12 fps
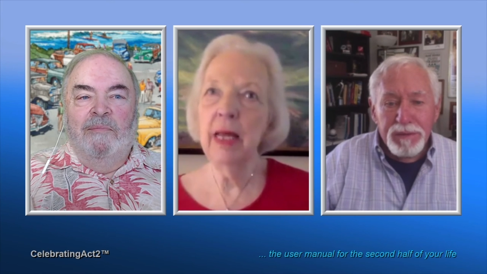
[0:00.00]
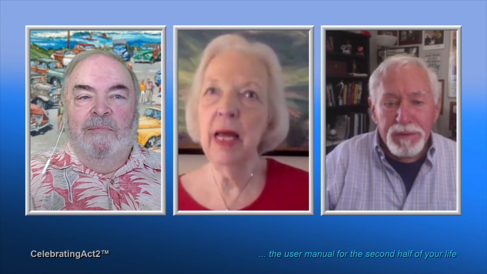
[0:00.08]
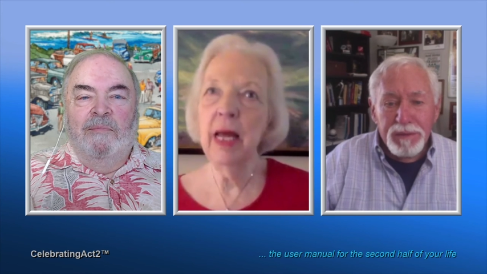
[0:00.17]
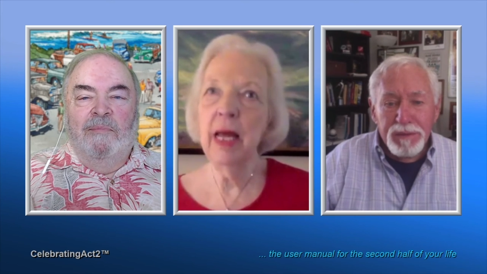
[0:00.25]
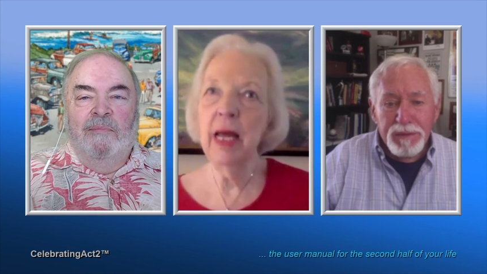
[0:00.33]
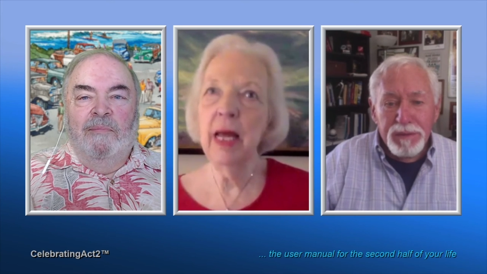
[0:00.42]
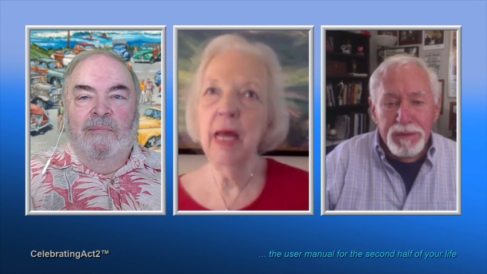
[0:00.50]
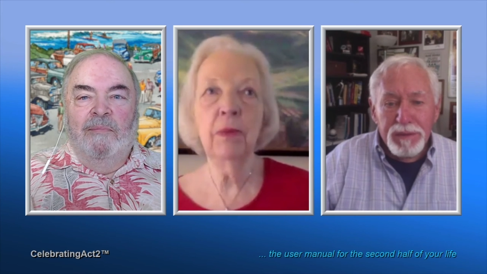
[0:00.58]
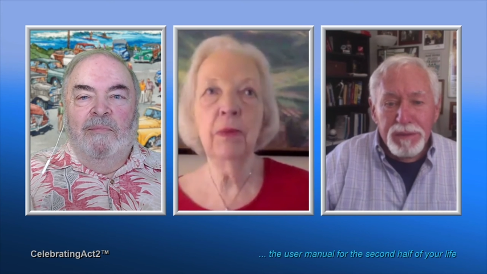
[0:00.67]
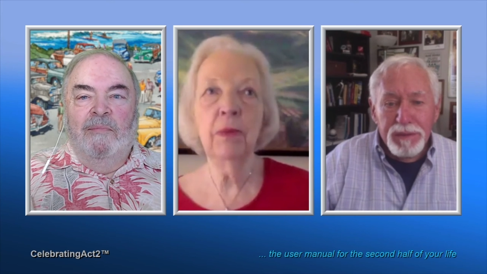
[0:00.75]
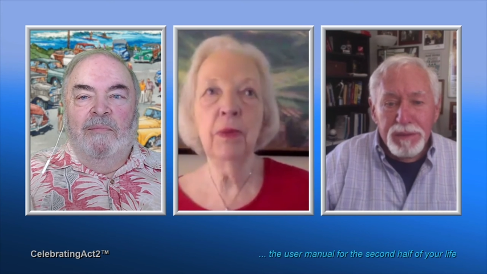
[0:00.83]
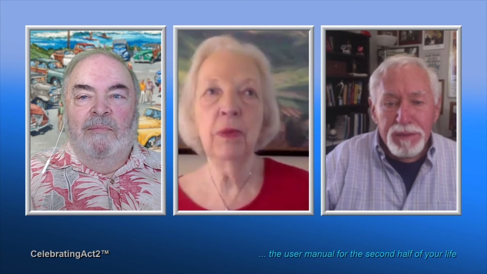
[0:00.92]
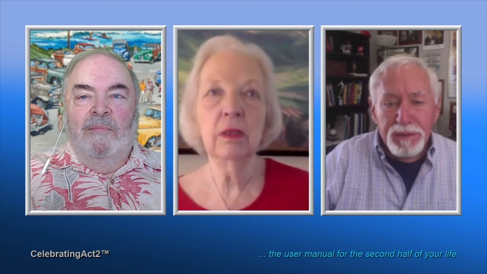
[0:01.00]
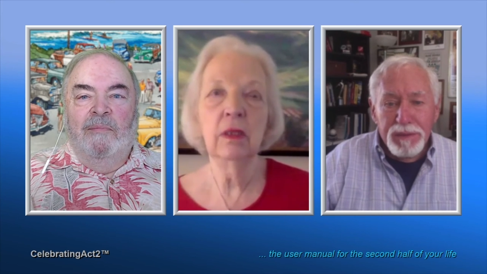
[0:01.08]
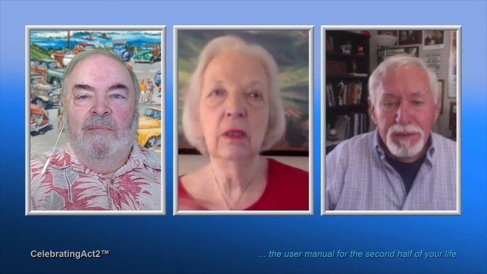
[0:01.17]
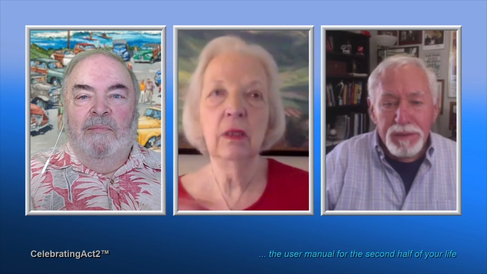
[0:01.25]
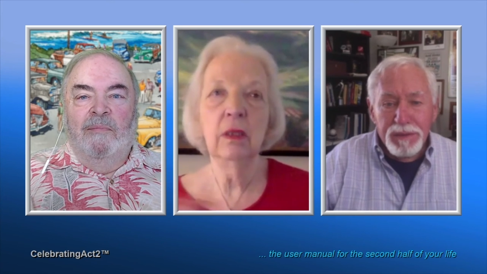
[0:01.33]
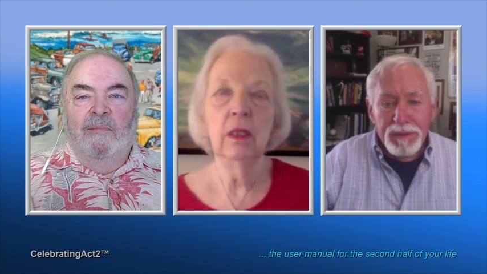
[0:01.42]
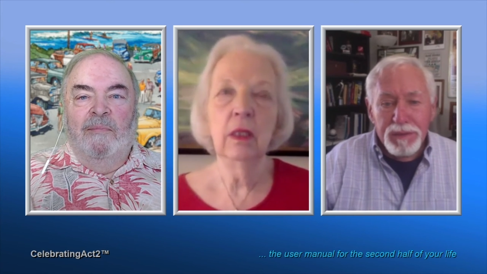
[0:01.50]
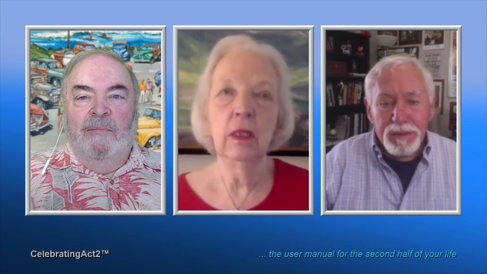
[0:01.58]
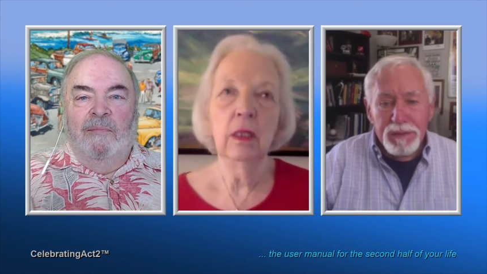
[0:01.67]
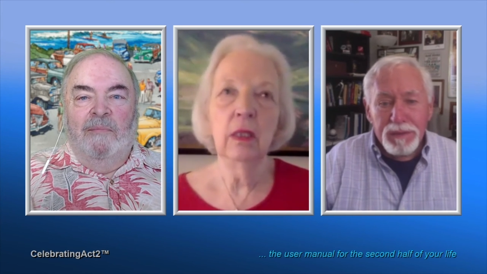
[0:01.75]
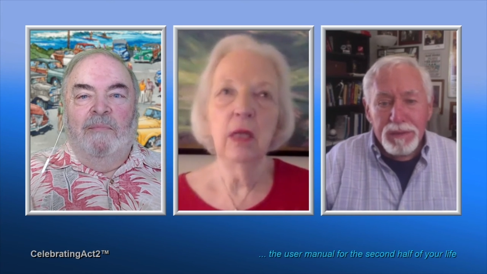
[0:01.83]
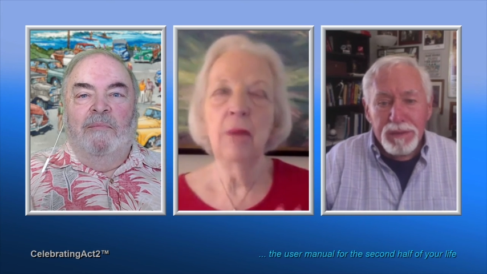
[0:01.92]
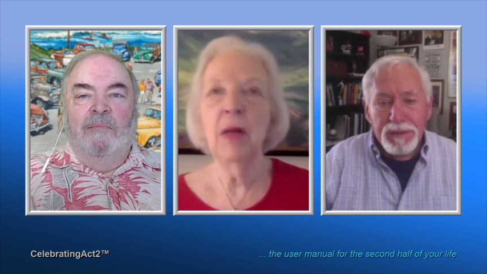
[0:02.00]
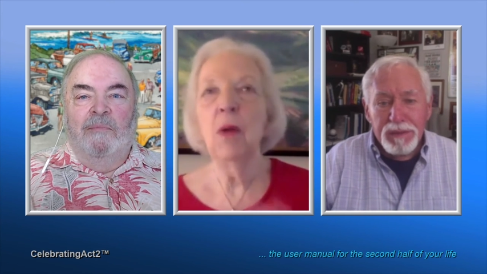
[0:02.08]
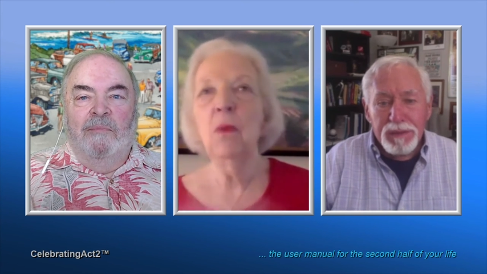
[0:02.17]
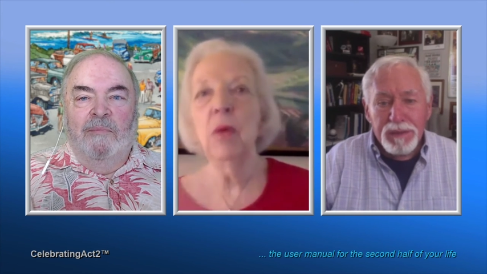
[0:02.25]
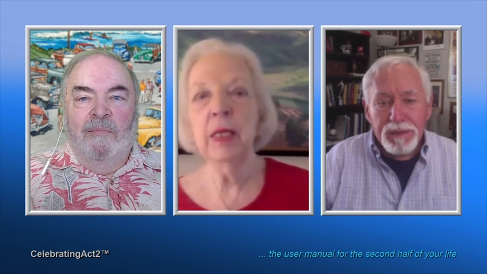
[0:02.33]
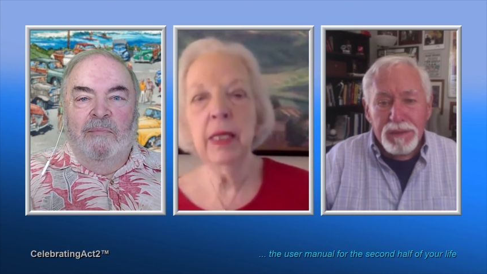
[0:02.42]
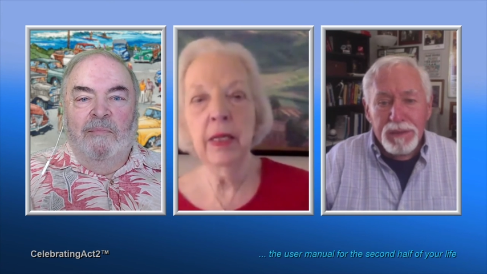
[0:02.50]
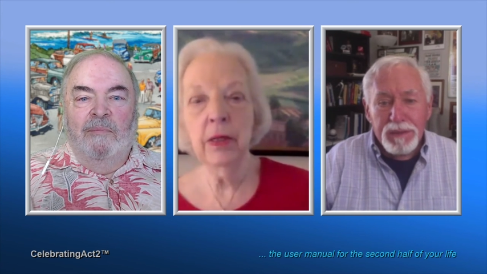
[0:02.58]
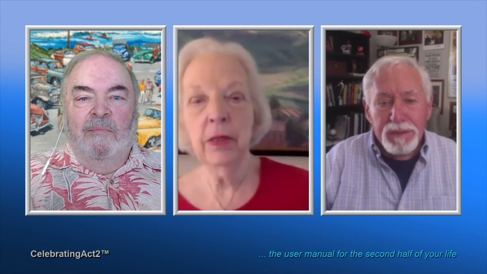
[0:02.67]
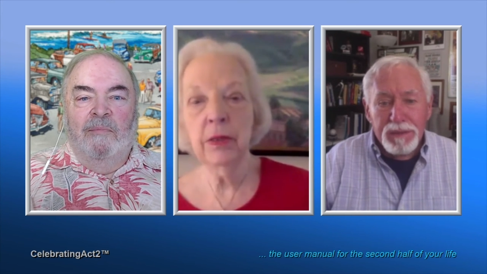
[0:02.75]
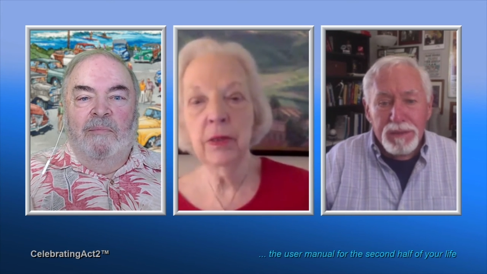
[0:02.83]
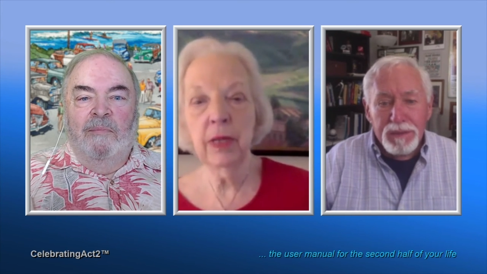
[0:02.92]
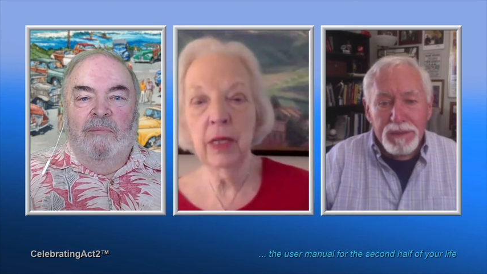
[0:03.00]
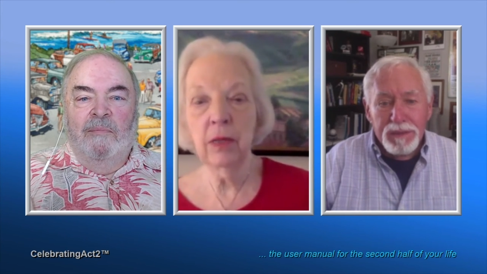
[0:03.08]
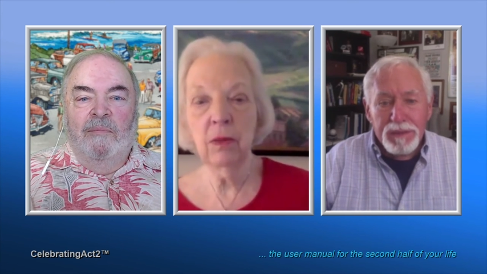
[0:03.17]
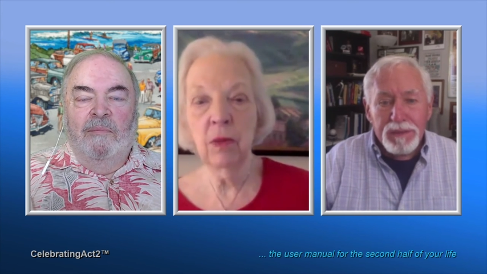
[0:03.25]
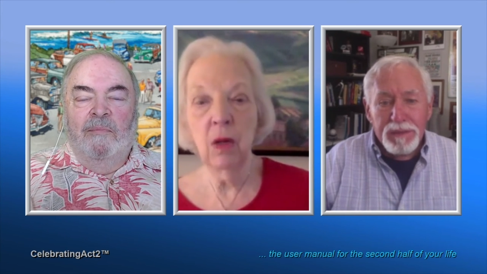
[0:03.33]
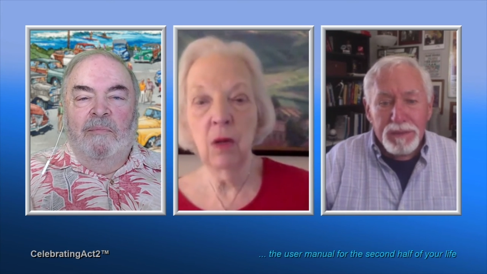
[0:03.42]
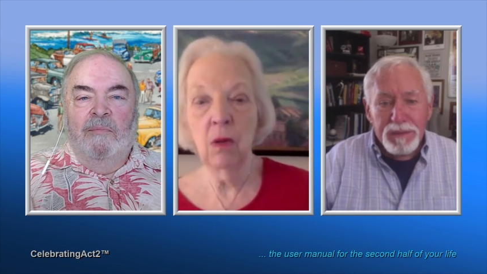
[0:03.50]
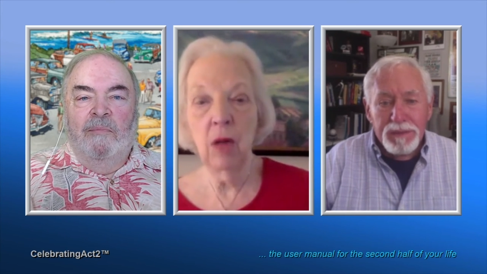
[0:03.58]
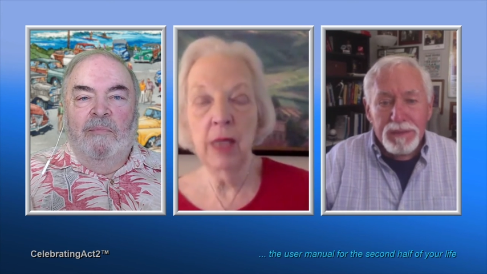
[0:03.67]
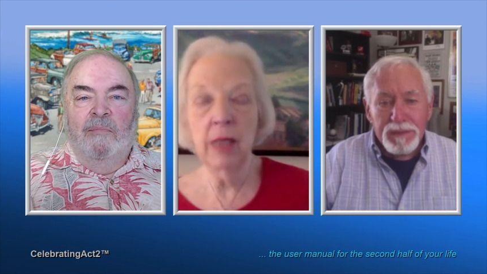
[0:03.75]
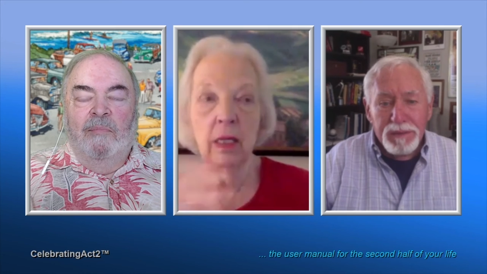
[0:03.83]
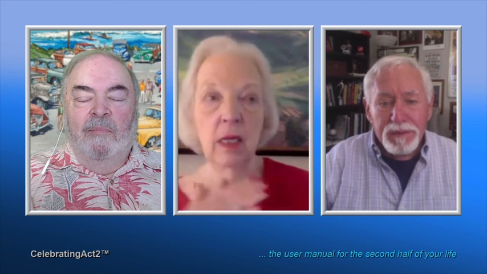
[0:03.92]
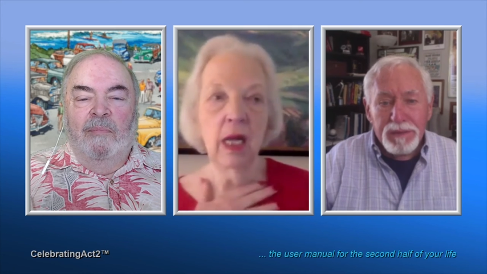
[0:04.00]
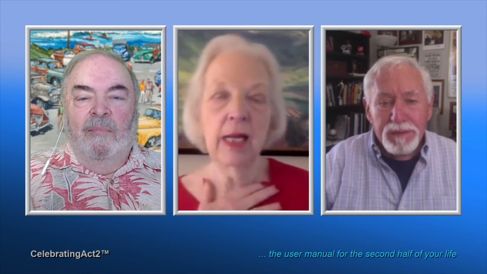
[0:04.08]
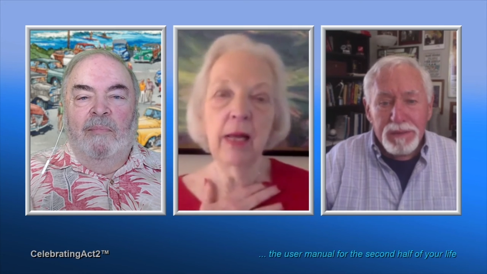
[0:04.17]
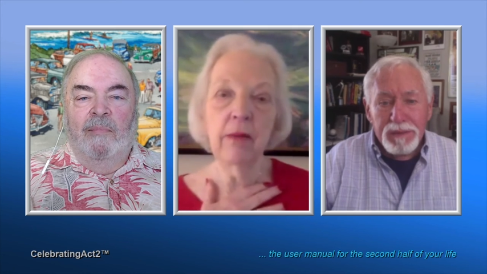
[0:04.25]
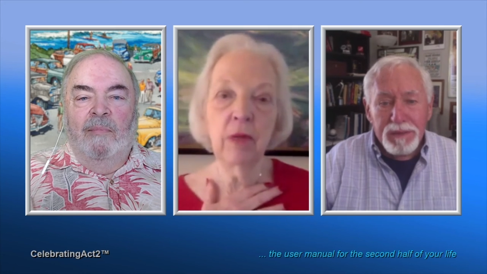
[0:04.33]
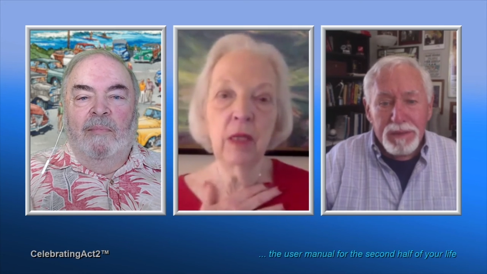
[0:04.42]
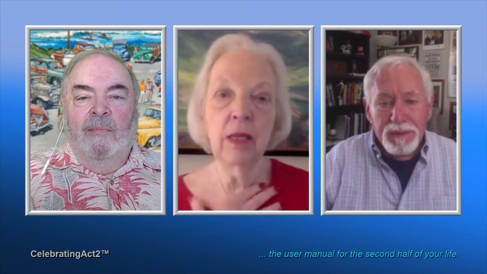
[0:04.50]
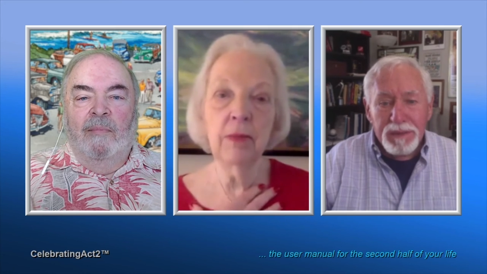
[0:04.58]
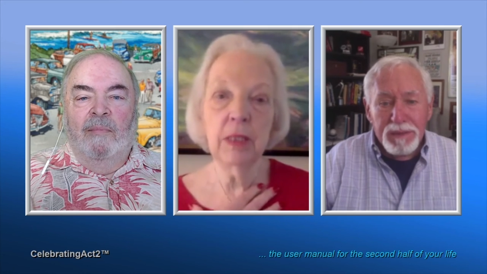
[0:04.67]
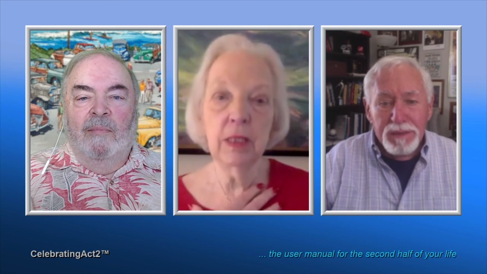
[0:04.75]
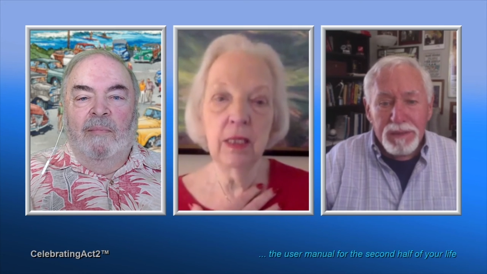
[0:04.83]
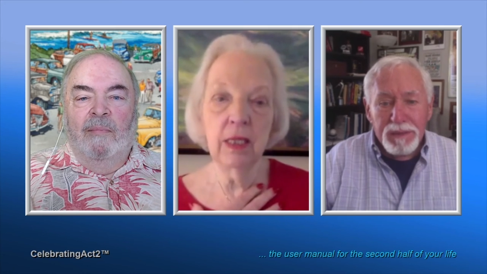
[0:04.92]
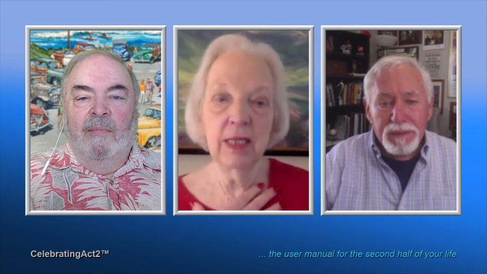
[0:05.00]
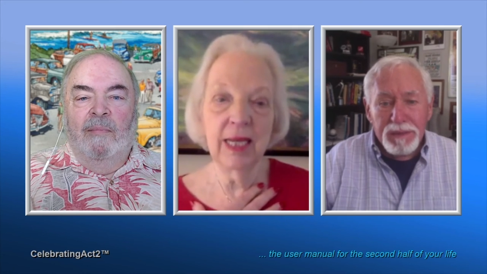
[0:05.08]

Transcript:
Speaker 1: that many books mm. about one character in a row. I, I have a limited